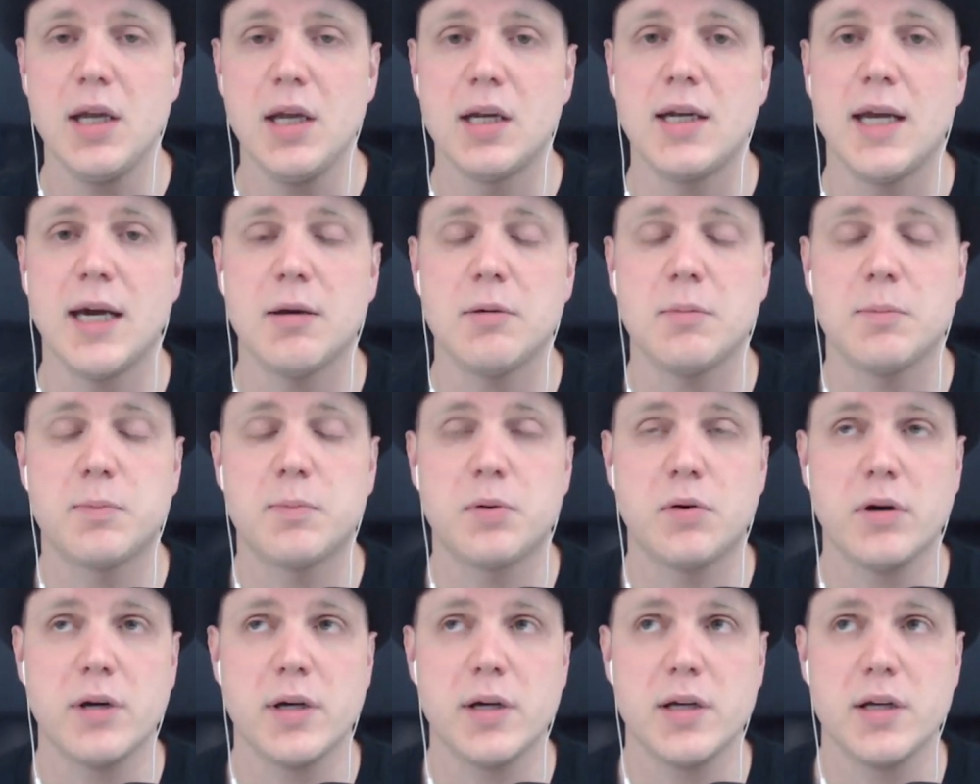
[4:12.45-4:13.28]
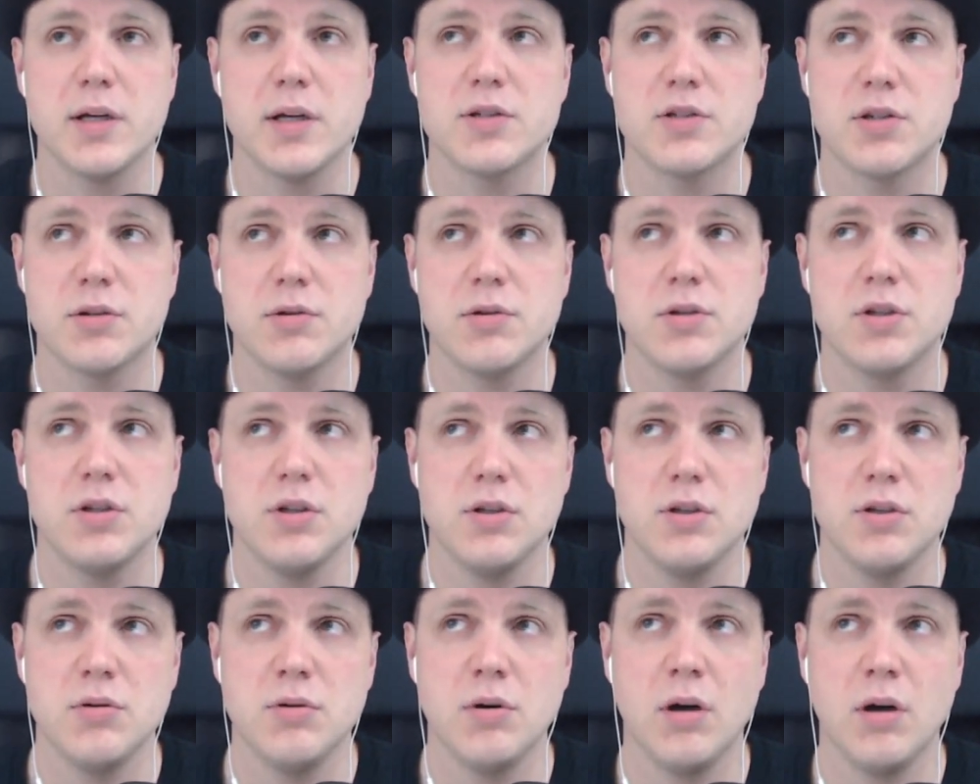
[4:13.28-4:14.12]
Now, prior, so
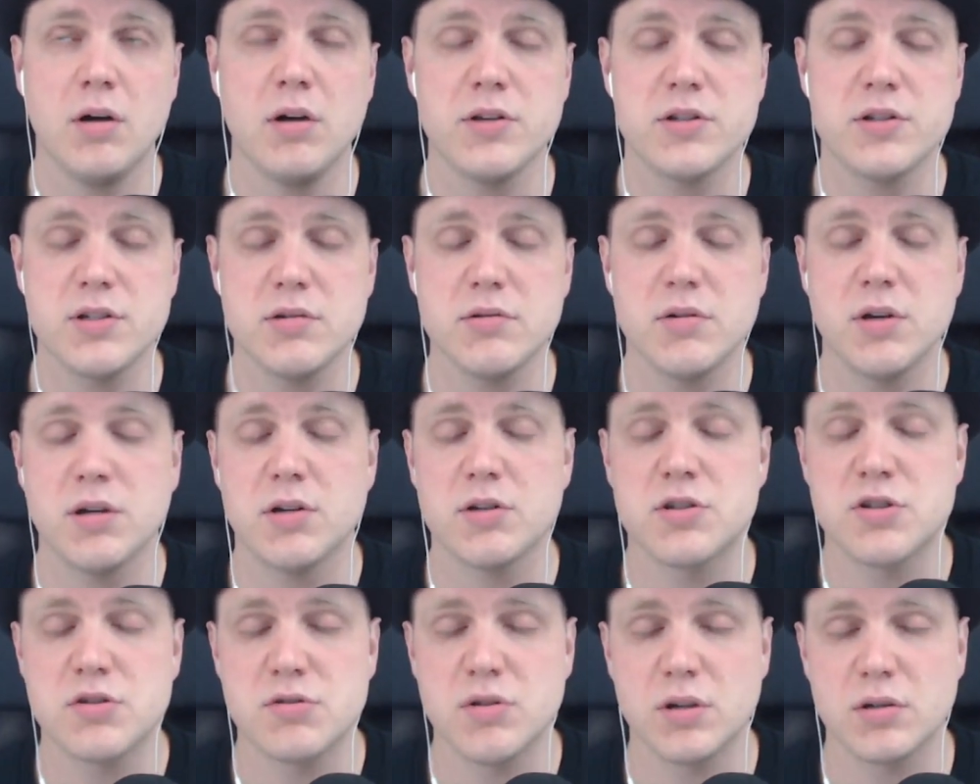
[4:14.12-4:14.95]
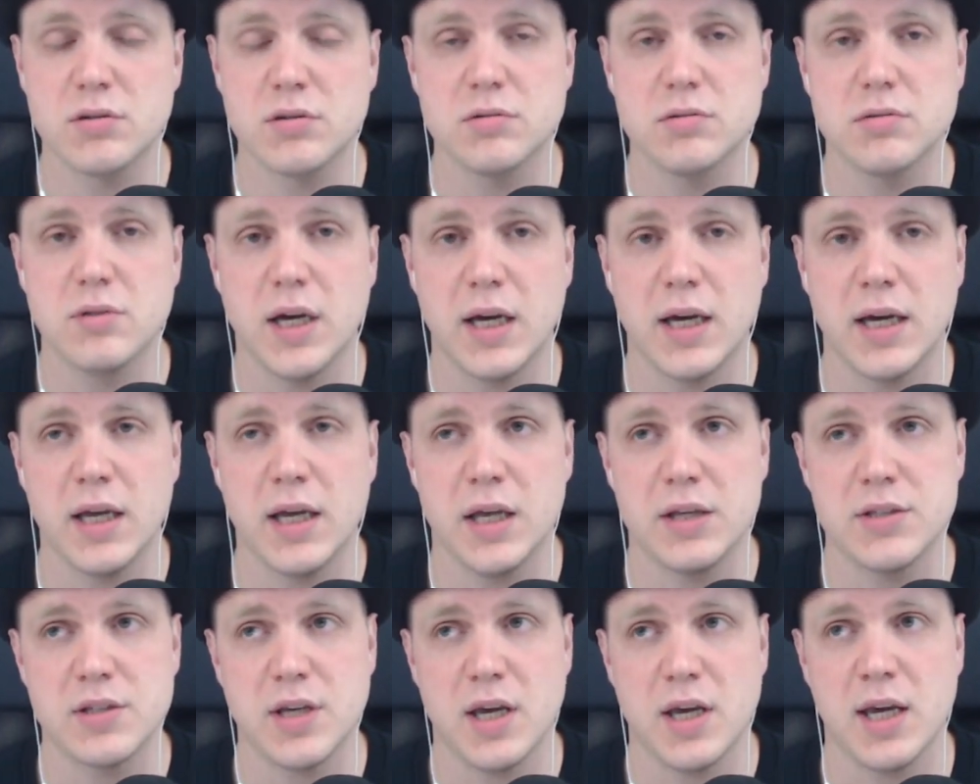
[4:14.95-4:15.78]
you are still going to struggle
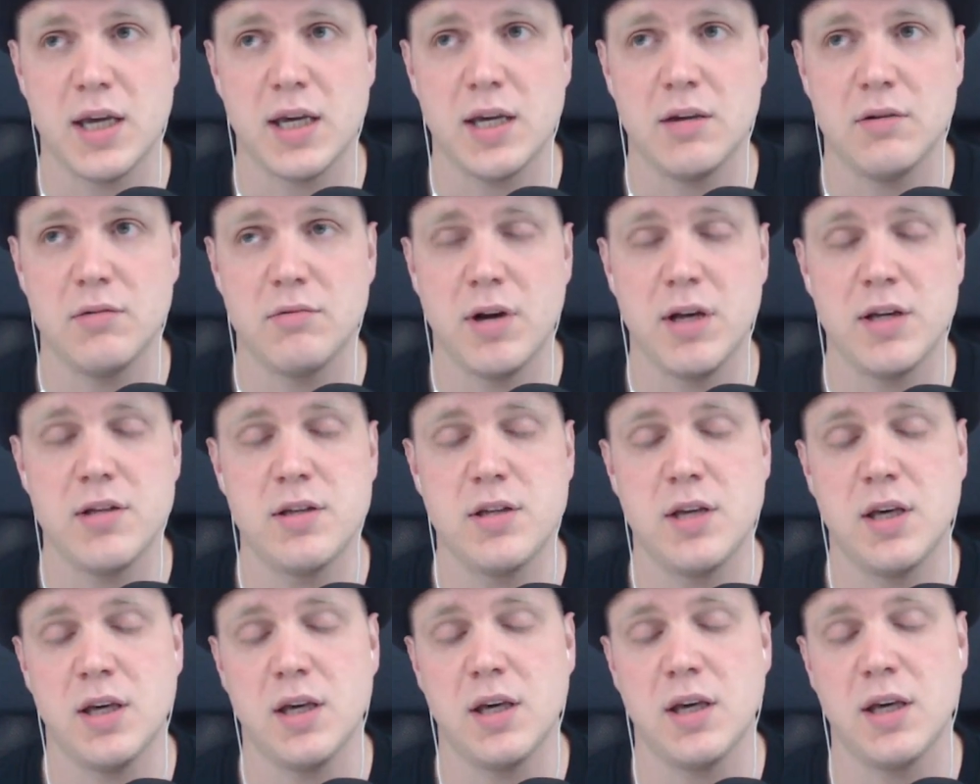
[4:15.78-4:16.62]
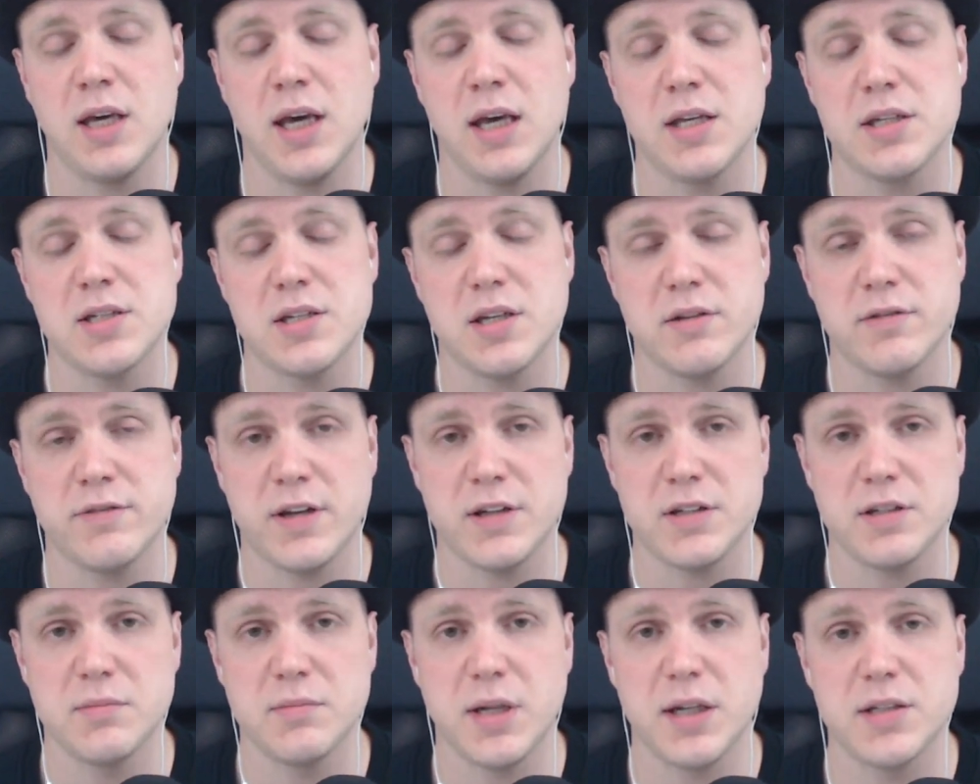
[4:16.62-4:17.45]
as a Wraith King against a
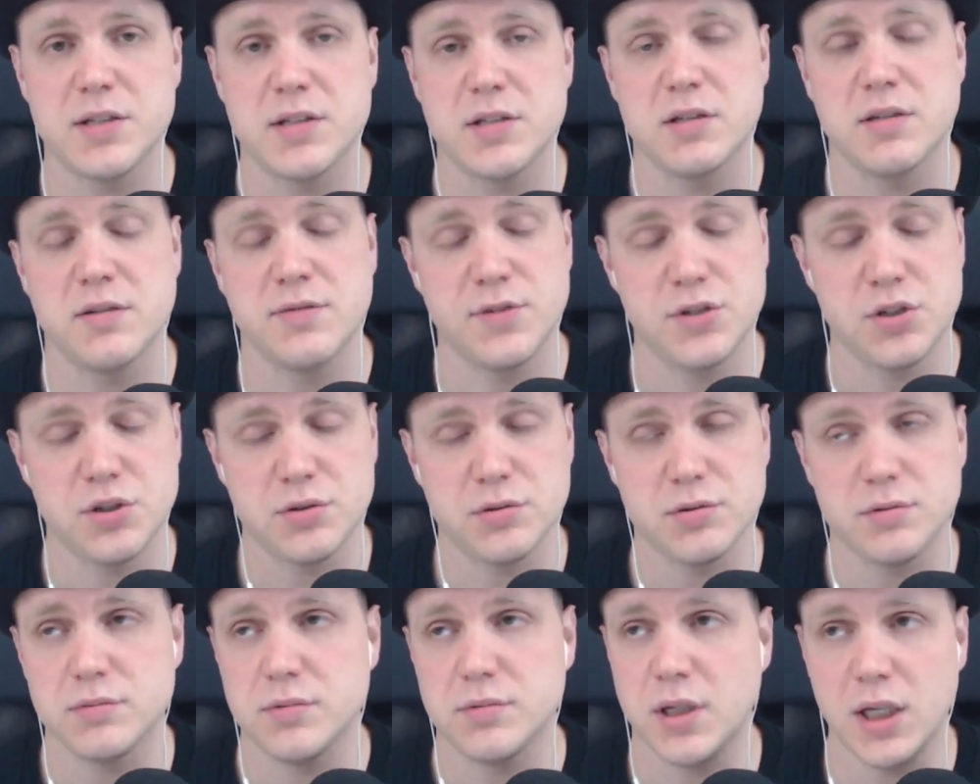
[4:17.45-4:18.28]
Phantom Lancer, for sure.